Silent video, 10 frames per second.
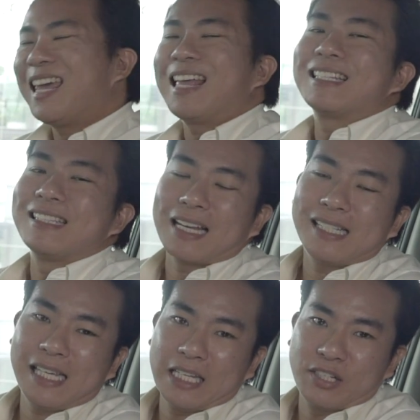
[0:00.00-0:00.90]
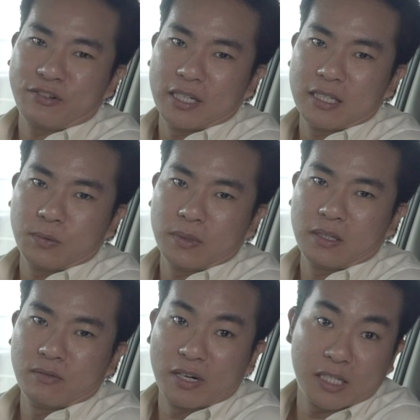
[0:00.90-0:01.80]
it's nicely integrated with
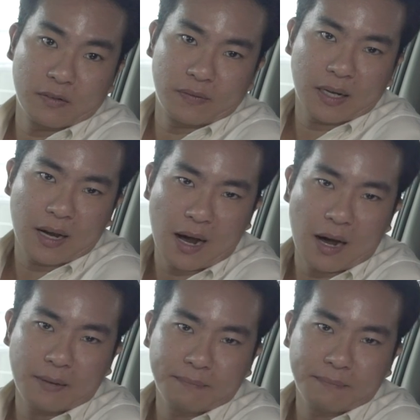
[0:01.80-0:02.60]
the rest of the car.